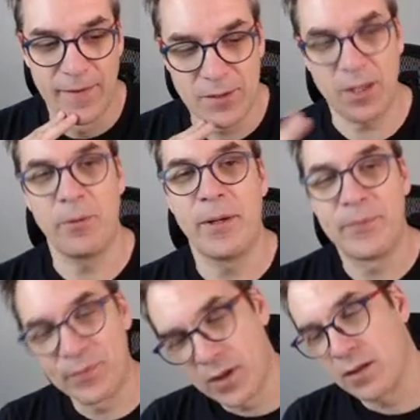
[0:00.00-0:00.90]
So anyway,
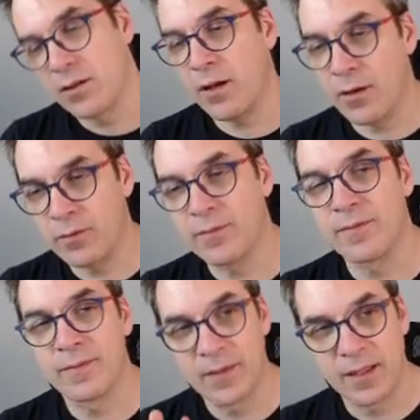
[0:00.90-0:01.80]
so you know,
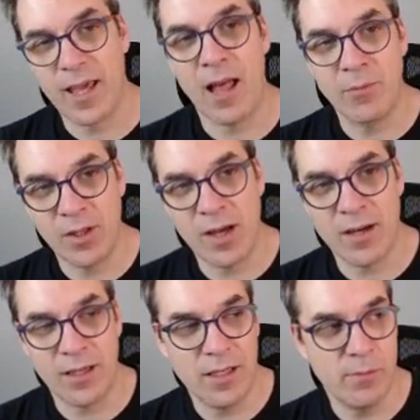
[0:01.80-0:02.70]
calm the
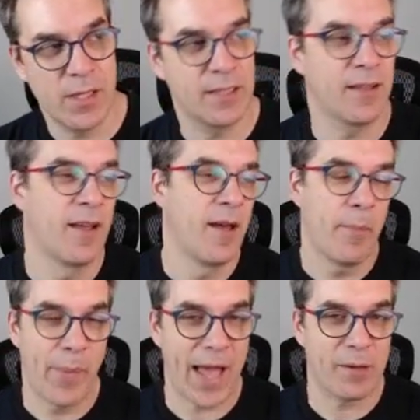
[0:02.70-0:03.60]
dog a little bit,
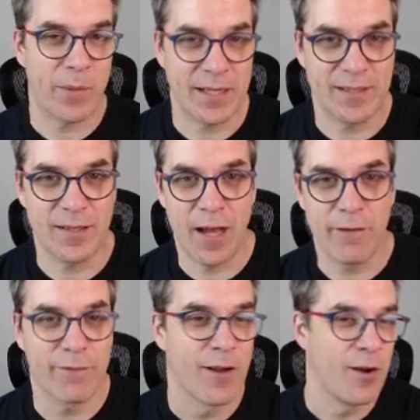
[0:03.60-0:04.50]
packed my
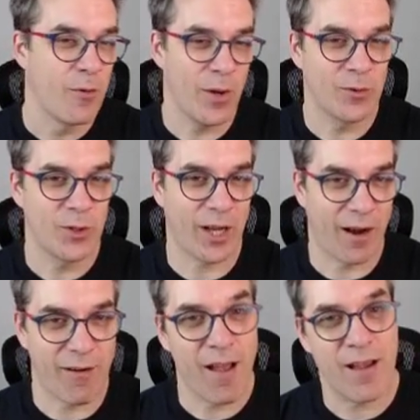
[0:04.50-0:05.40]
stuff, went to the
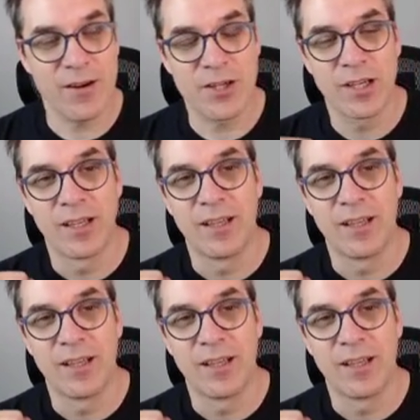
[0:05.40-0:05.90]
garage.